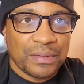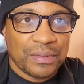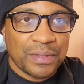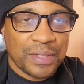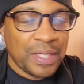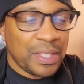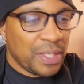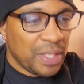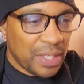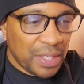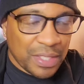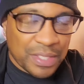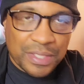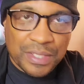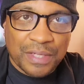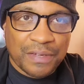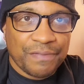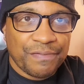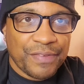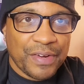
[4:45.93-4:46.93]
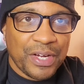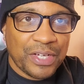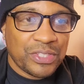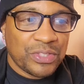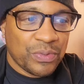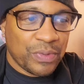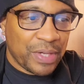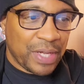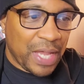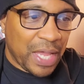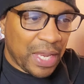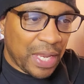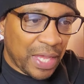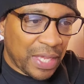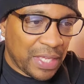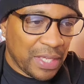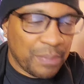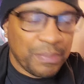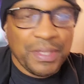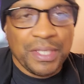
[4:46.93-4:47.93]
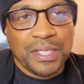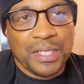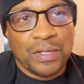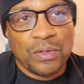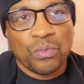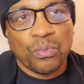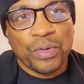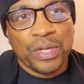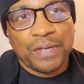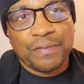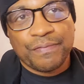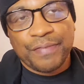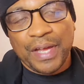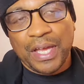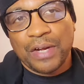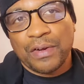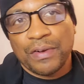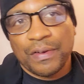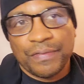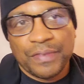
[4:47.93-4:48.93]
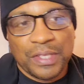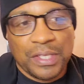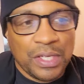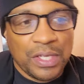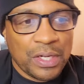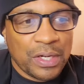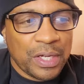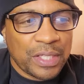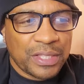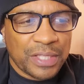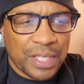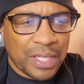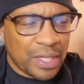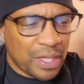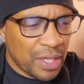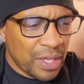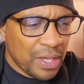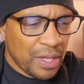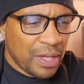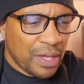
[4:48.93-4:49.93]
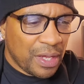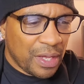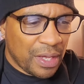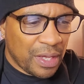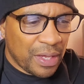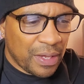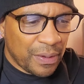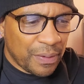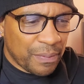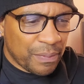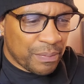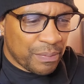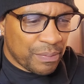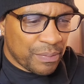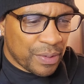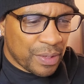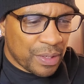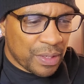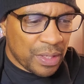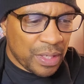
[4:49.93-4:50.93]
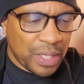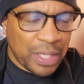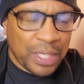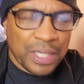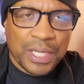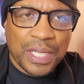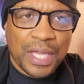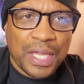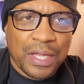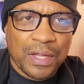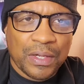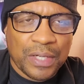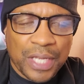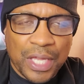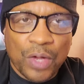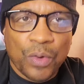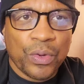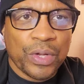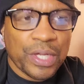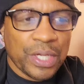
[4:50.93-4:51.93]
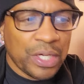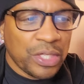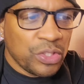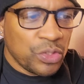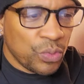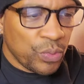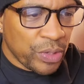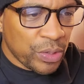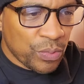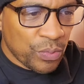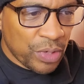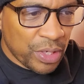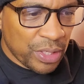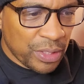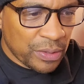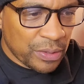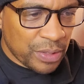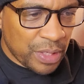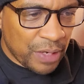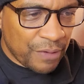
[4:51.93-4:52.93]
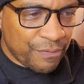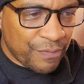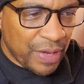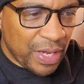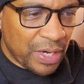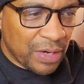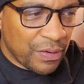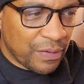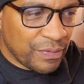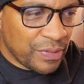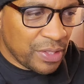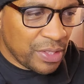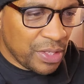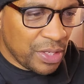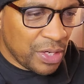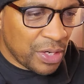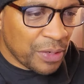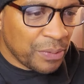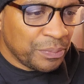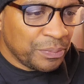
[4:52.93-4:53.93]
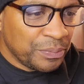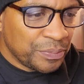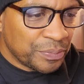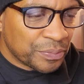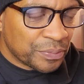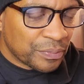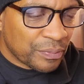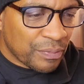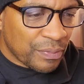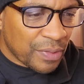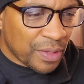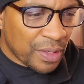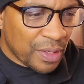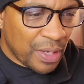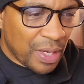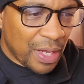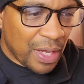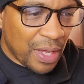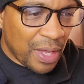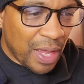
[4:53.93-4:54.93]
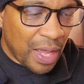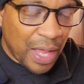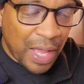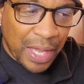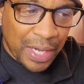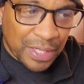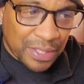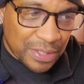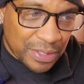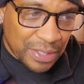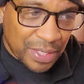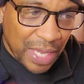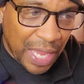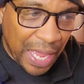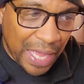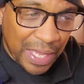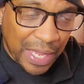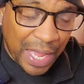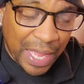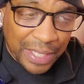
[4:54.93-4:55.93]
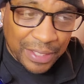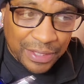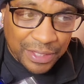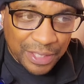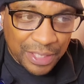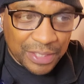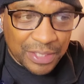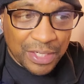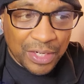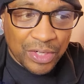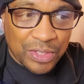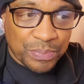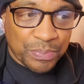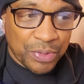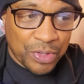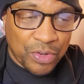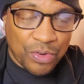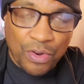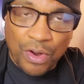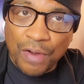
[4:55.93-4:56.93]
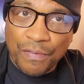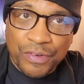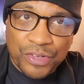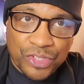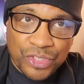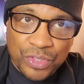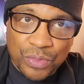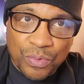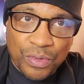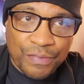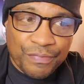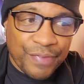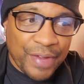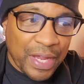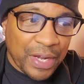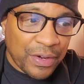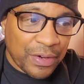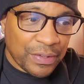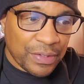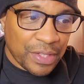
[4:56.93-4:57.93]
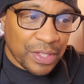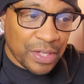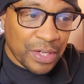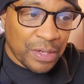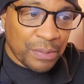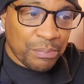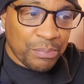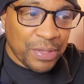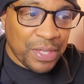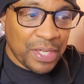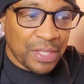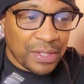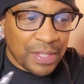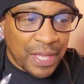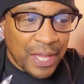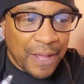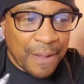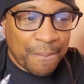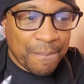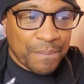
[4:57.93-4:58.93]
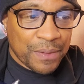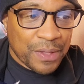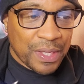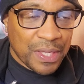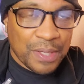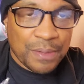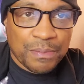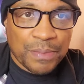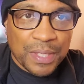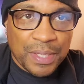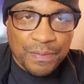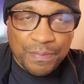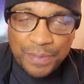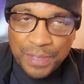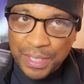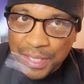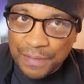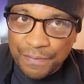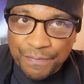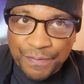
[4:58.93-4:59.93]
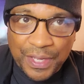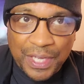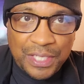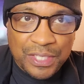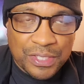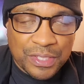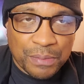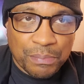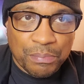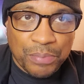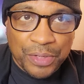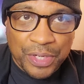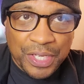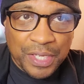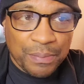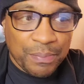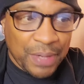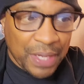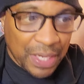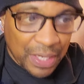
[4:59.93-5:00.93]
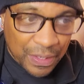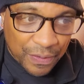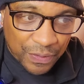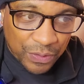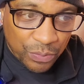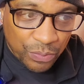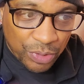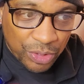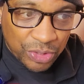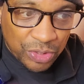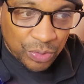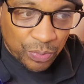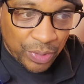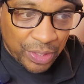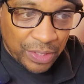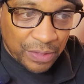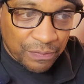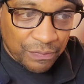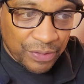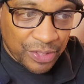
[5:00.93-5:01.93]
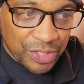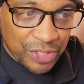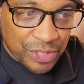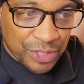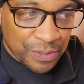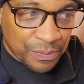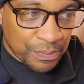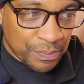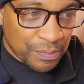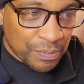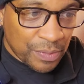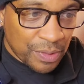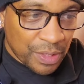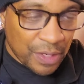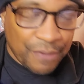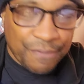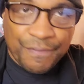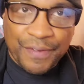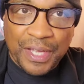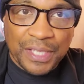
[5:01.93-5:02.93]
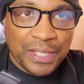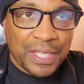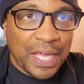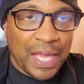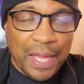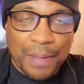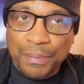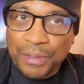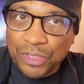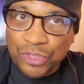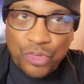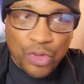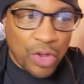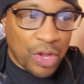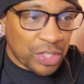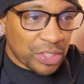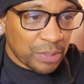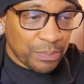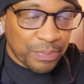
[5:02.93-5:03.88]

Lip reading: And it's unfair to a guy like him. He didn't win Fighter of the Year. I think Naoya Inoue won Fighter of the Year. Honestly, I think Terence Bud Crawford should have won Fighter of the Year, being that He did face the boogeyman of the welterweight division, a fight that had been talked